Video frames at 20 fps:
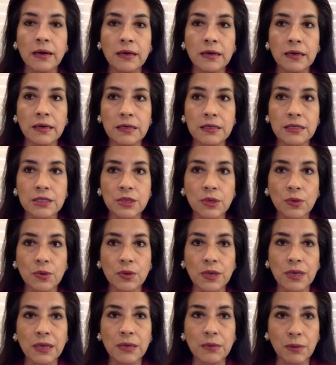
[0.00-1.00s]
So
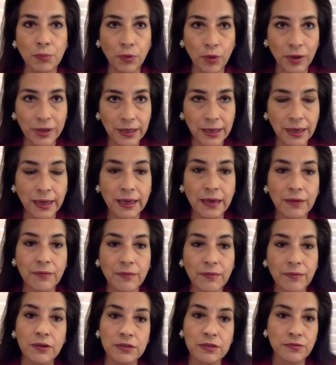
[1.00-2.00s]
the point that I have
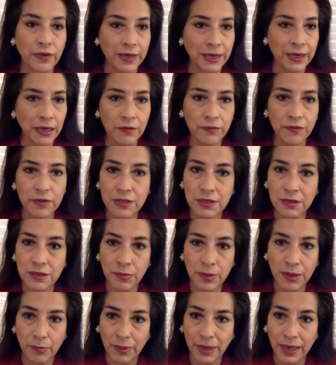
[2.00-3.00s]
there is find out if it's going to
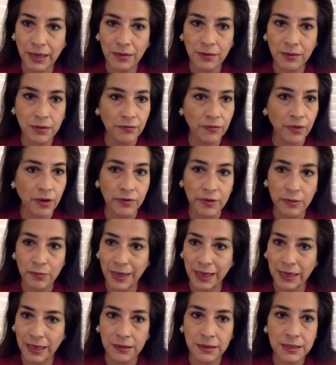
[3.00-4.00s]
be a panel involving
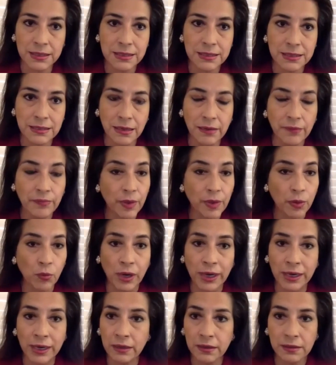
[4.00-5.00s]
panelists,
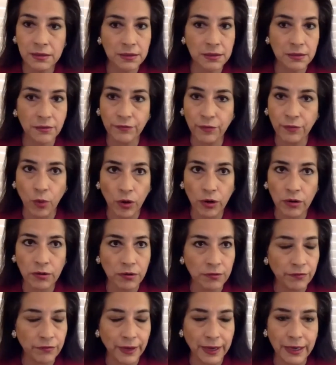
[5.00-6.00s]
1 to 4 or
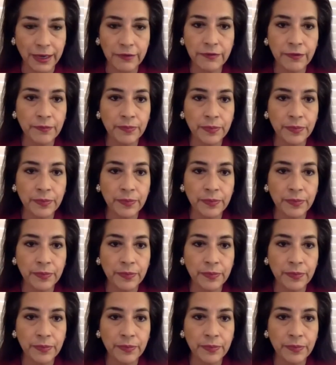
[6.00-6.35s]
5.